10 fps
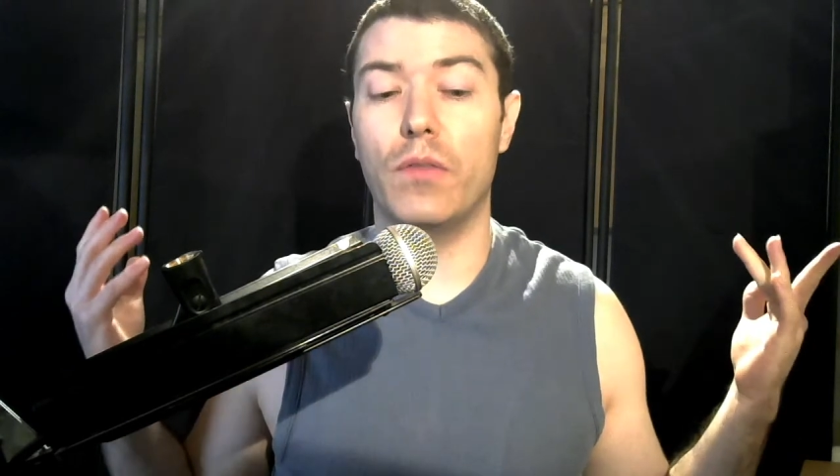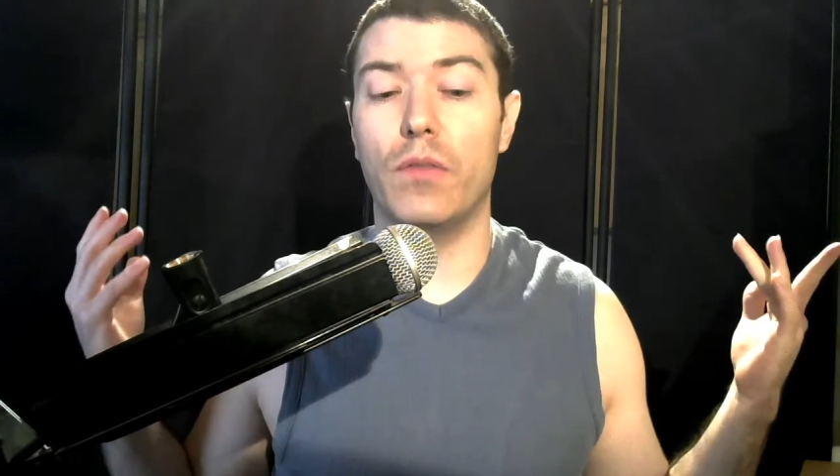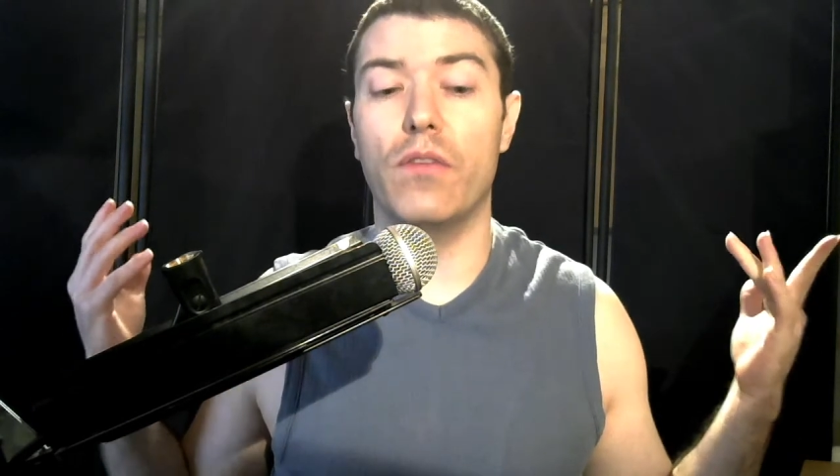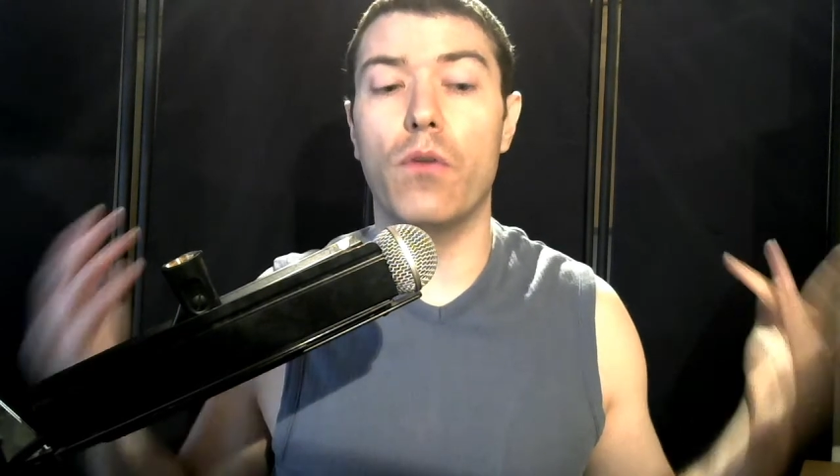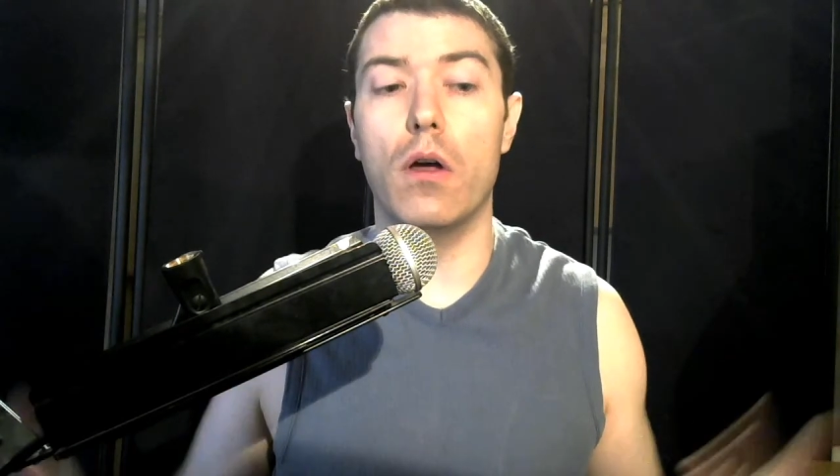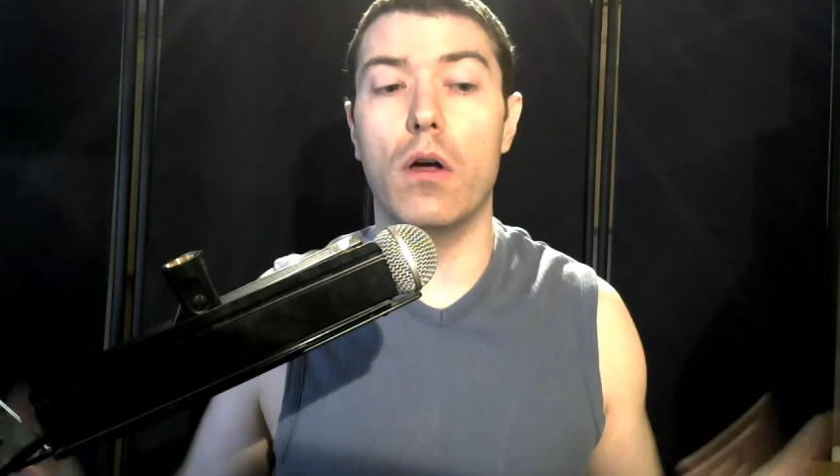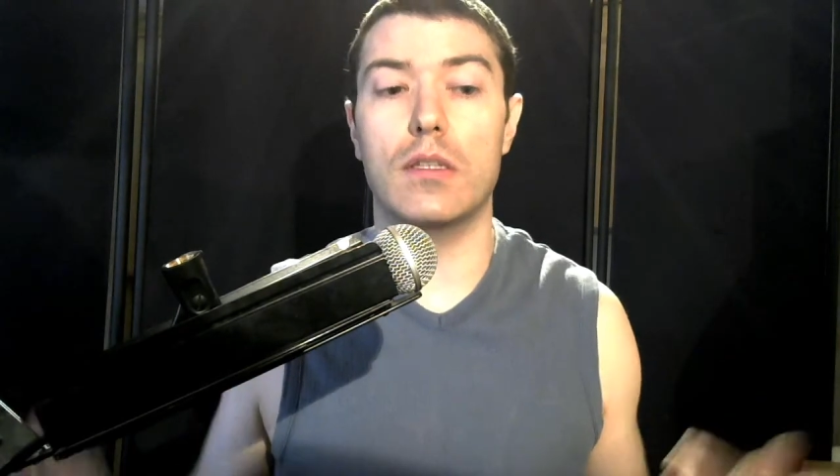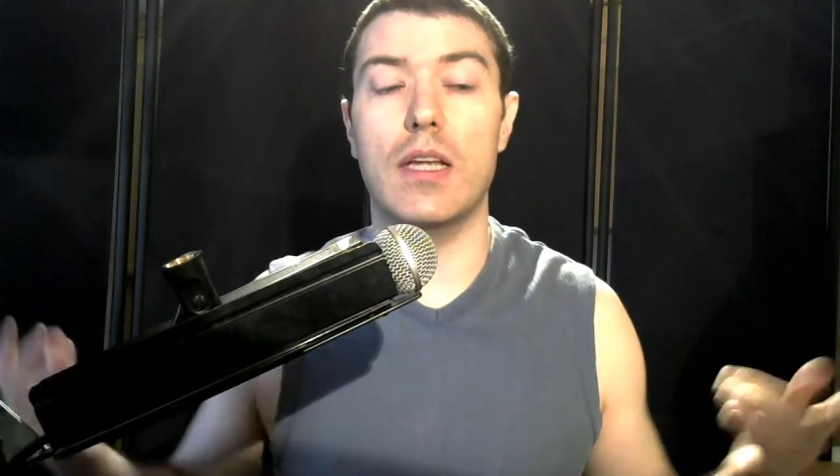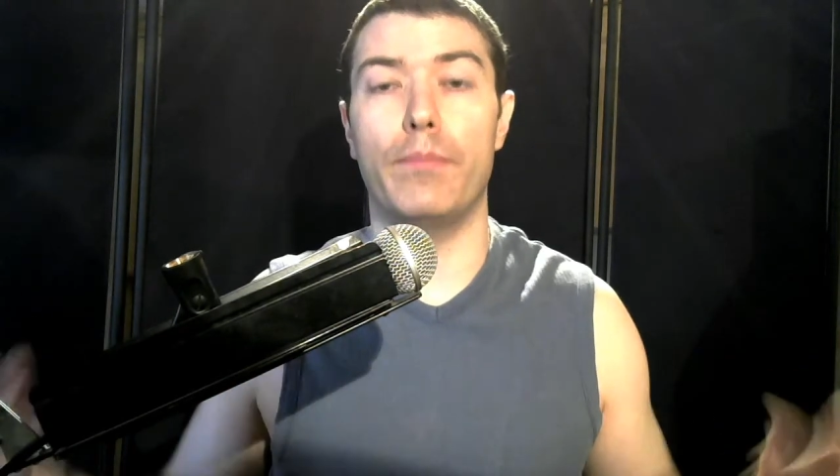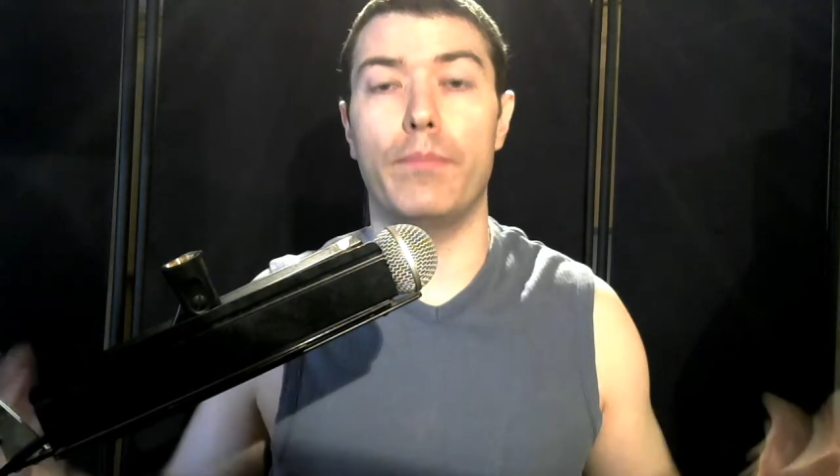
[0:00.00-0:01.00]
worse
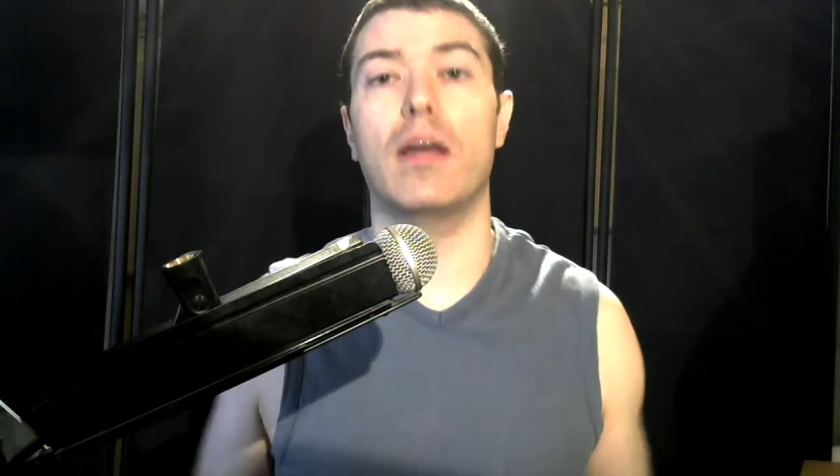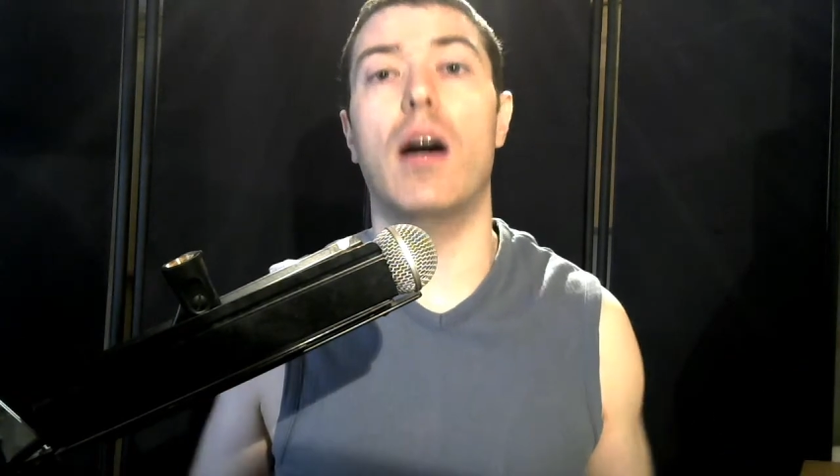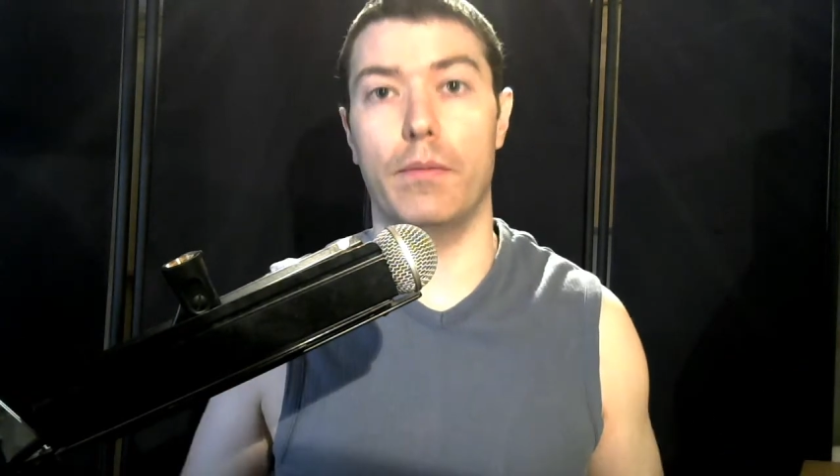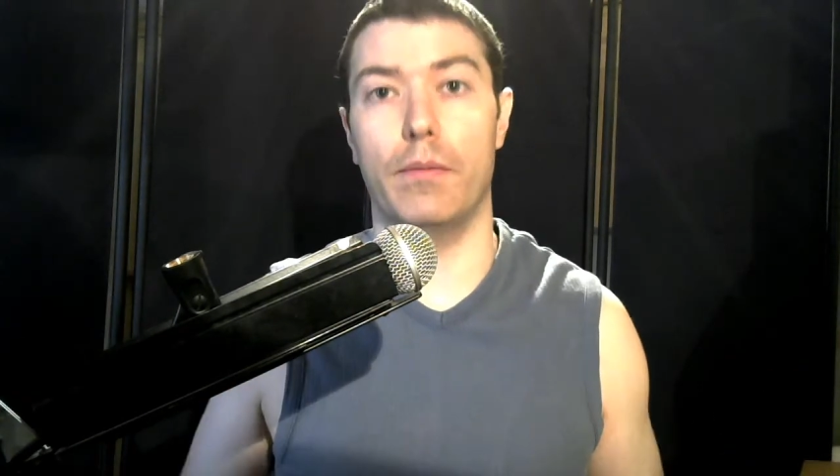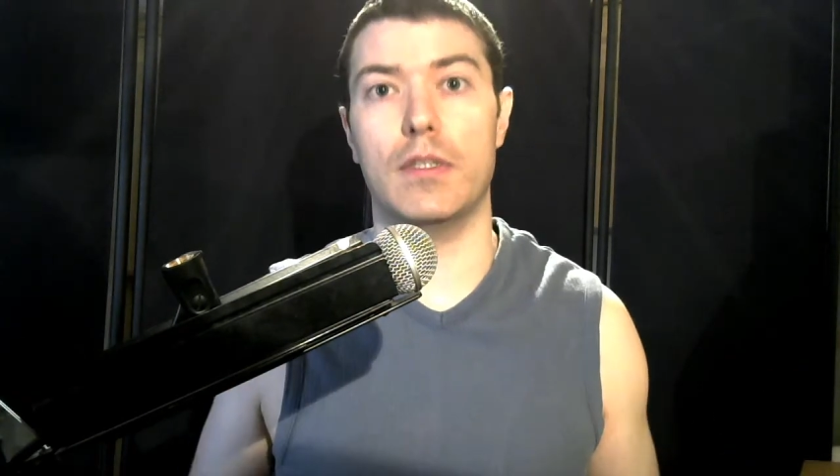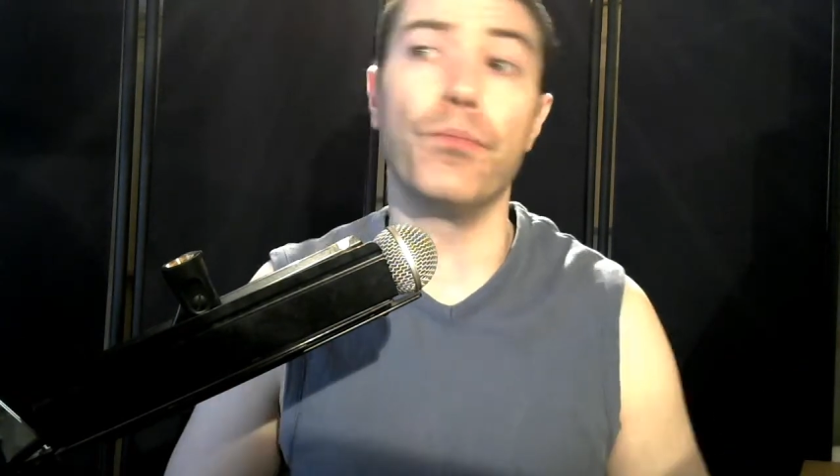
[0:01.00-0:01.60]
it becomes.